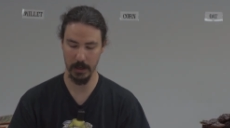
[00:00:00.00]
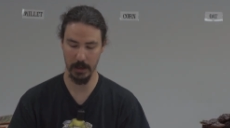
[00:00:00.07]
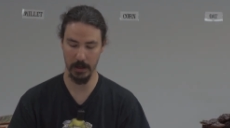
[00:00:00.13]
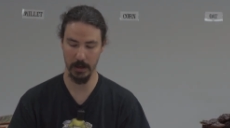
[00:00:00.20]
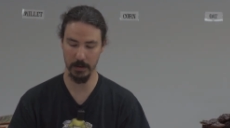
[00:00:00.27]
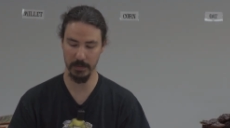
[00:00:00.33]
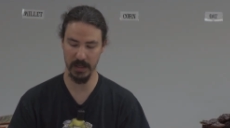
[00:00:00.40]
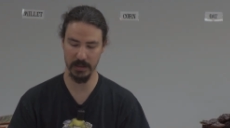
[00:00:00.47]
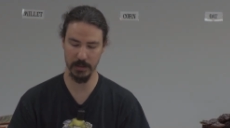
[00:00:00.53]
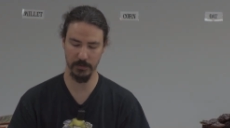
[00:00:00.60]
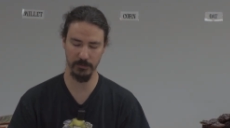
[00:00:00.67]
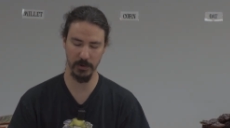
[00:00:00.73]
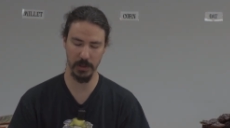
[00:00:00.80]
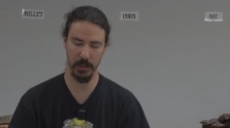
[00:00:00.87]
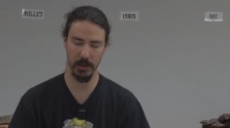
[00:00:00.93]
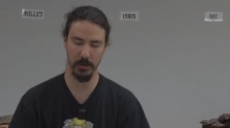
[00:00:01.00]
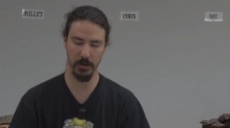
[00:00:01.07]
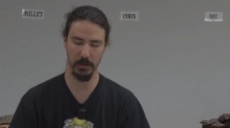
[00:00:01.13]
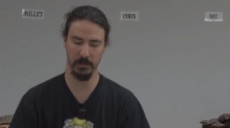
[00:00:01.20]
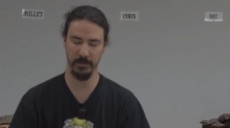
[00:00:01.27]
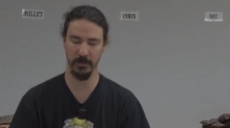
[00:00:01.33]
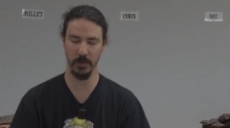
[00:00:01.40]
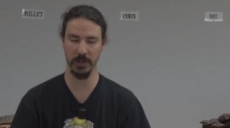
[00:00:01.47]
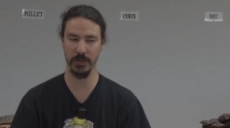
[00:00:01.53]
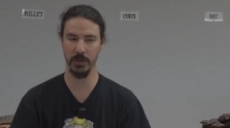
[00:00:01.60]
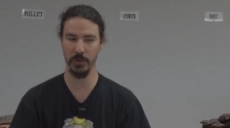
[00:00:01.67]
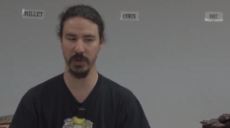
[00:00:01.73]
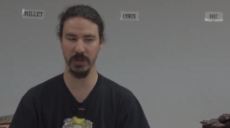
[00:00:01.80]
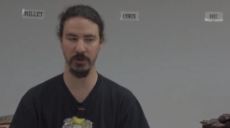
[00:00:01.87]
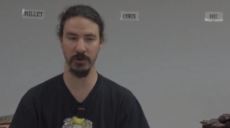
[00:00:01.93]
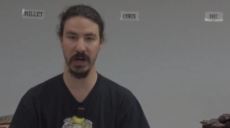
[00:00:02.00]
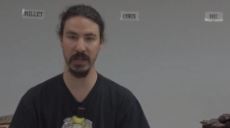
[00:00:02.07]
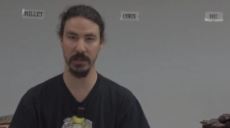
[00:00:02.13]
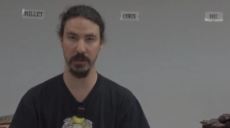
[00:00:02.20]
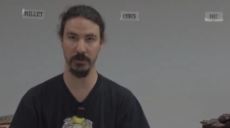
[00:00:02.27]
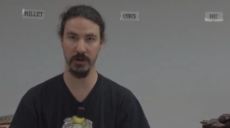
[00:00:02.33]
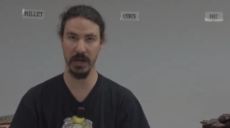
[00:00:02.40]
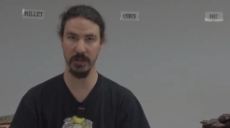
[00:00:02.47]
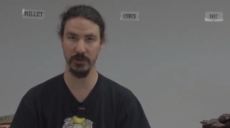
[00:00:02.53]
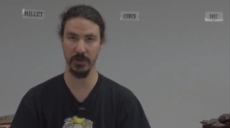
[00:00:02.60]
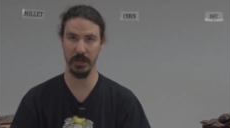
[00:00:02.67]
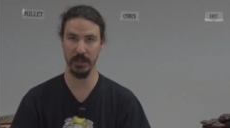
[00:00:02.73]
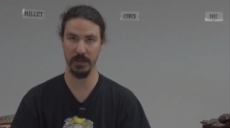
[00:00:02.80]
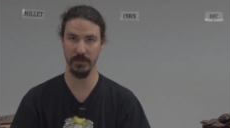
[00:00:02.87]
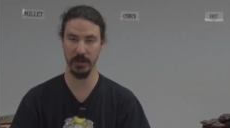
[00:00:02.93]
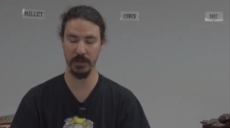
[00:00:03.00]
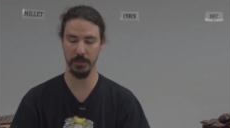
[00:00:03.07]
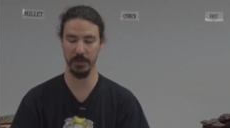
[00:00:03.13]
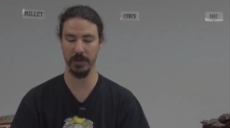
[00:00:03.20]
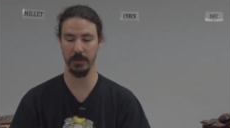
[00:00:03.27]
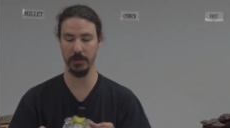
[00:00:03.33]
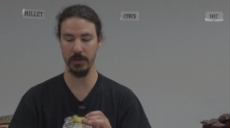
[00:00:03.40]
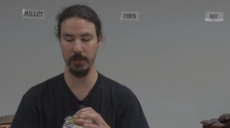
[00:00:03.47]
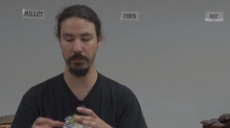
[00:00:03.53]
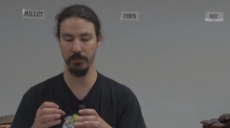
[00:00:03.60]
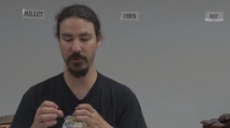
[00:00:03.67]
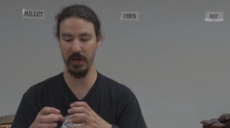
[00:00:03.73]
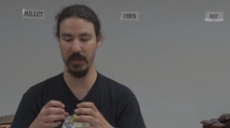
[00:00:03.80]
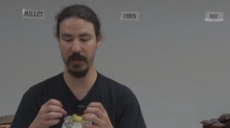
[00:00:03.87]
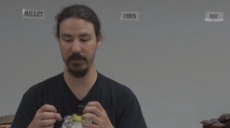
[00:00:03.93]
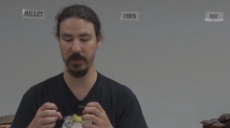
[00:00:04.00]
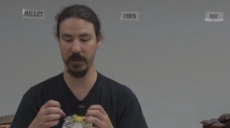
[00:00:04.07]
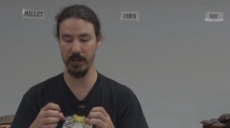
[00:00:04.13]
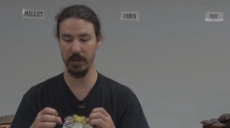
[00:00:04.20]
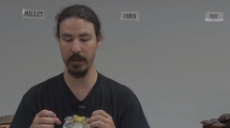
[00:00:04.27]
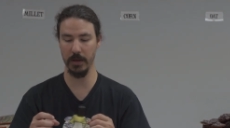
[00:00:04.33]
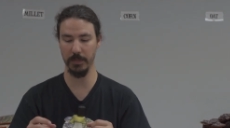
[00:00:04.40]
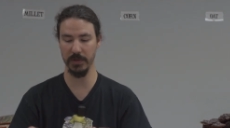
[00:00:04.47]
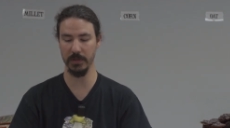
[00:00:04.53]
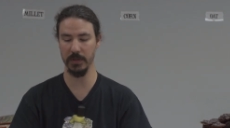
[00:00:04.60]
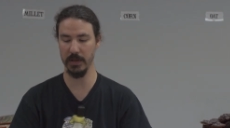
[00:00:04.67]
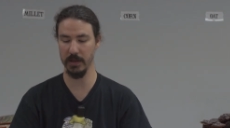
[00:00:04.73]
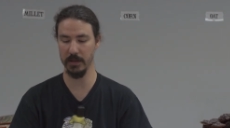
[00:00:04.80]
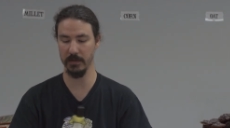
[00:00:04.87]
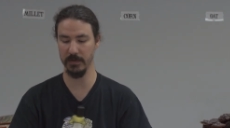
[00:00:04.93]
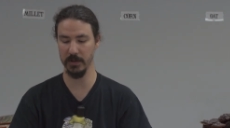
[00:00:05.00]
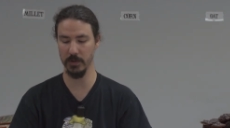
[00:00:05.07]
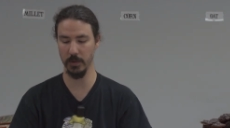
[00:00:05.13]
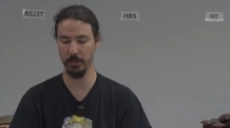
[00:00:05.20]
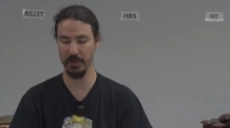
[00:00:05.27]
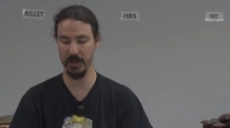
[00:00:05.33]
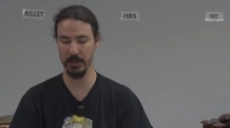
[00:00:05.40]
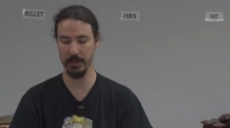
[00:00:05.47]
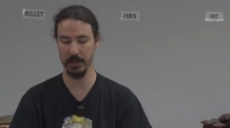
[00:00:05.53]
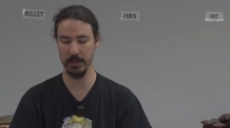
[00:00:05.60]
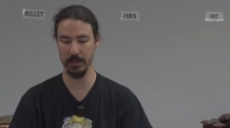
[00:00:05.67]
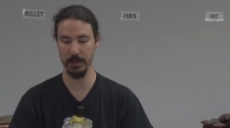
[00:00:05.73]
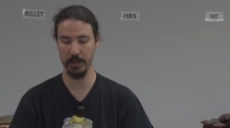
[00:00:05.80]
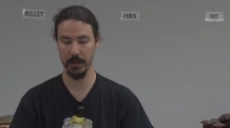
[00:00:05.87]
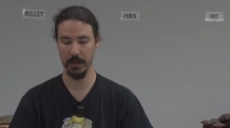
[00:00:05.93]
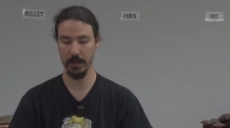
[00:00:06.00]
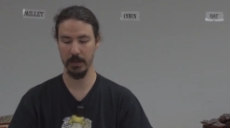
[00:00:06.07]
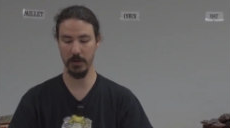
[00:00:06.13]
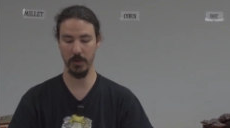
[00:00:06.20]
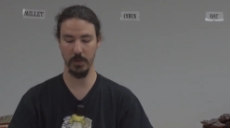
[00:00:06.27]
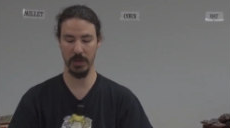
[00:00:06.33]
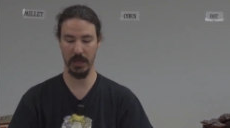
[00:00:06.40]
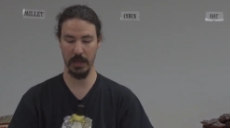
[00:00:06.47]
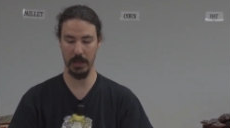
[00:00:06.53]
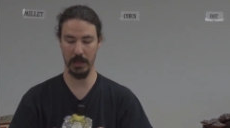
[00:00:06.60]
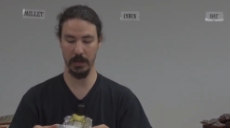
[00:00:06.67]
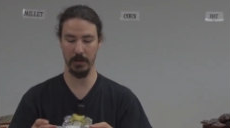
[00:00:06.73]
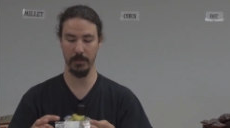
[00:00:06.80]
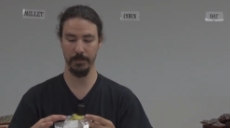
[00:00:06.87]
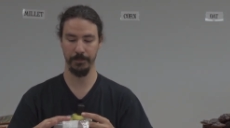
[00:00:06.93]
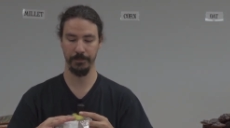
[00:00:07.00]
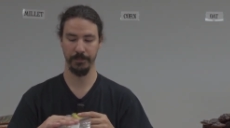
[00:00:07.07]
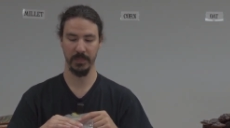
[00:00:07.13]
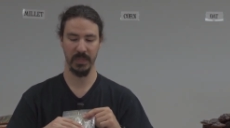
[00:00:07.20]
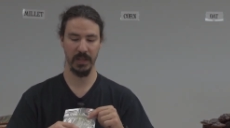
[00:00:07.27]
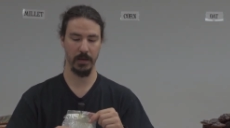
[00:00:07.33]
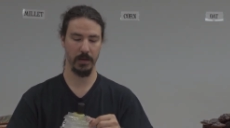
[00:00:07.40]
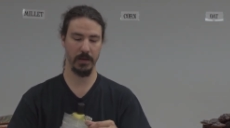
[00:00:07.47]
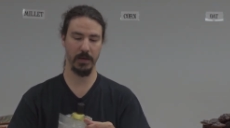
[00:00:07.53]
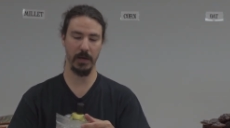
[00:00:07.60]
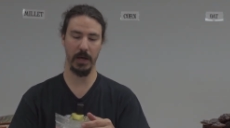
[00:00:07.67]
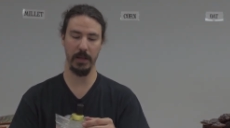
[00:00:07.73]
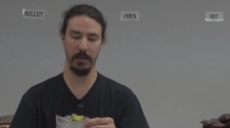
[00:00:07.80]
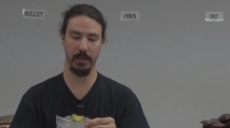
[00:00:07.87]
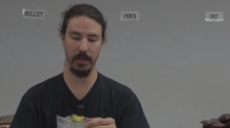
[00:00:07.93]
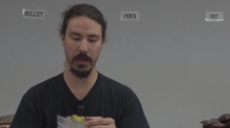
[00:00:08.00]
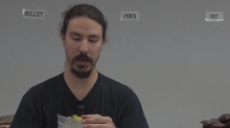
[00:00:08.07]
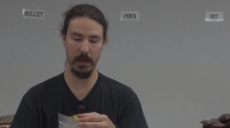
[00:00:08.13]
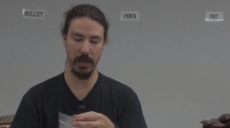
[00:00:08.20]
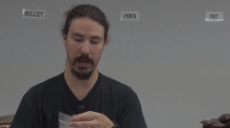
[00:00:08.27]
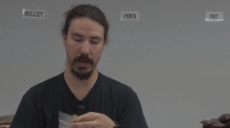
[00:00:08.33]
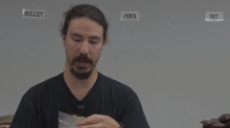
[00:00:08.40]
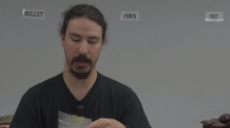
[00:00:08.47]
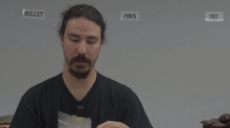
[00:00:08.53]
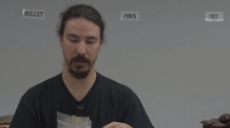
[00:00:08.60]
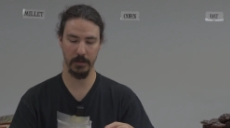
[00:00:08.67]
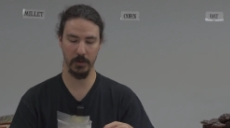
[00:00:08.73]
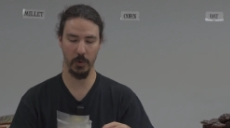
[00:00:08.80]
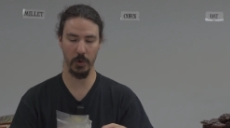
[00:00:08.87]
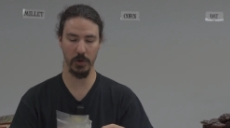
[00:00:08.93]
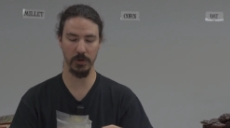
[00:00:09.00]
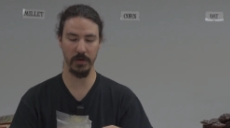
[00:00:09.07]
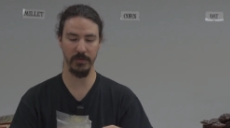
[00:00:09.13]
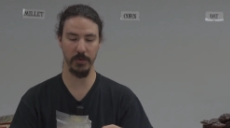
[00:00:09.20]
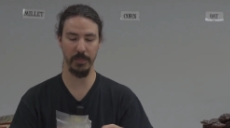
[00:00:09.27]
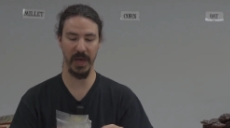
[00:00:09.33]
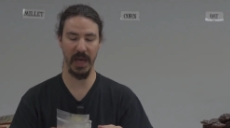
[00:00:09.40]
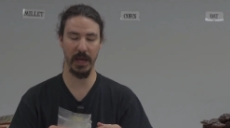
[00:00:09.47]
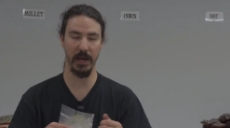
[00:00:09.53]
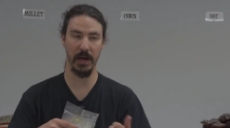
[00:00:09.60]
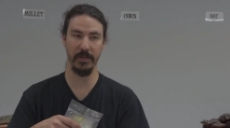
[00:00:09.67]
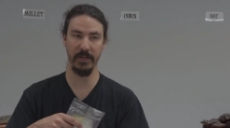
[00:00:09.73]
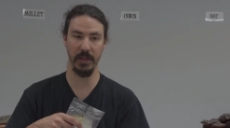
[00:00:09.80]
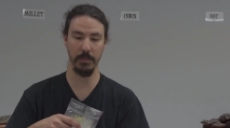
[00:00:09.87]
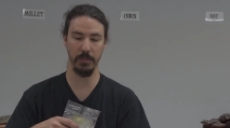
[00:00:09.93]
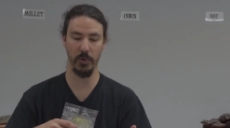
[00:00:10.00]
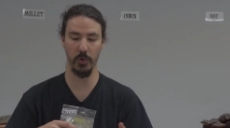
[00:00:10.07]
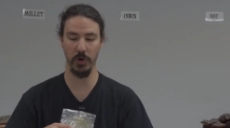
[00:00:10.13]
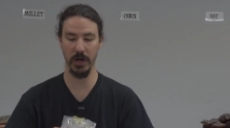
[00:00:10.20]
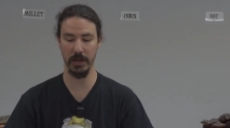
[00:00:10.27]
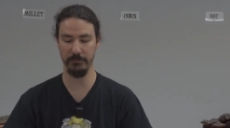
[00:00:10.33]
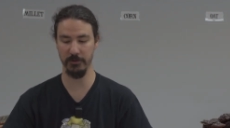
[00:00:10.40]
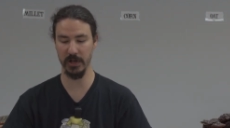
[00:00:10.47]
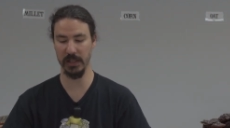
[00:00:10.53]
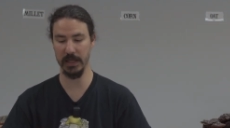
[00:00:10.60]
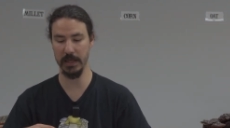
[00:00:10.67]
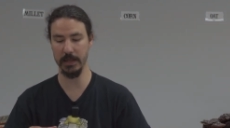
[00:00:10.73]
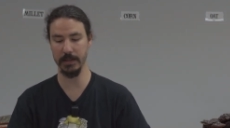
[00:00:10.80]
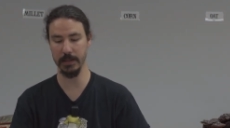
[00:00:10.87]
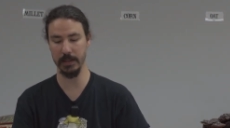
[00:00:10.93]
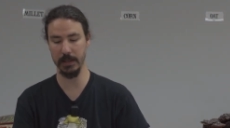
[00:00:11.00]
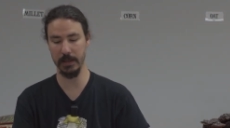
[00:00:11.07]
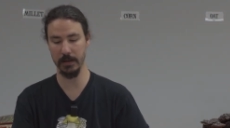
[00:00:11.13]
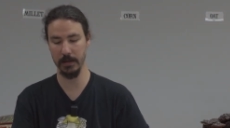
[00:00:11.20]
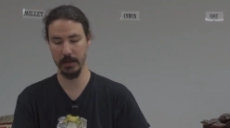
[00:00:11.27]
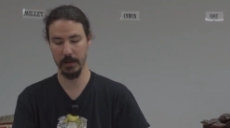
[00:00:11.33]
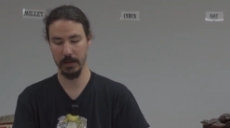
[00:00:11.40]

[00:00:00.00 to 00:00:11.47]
Um, it's really good for doing grain to grain transfers because you can break everything up into the individual pieces. You can cut the uh, corner of your bag off and then pour it really easily.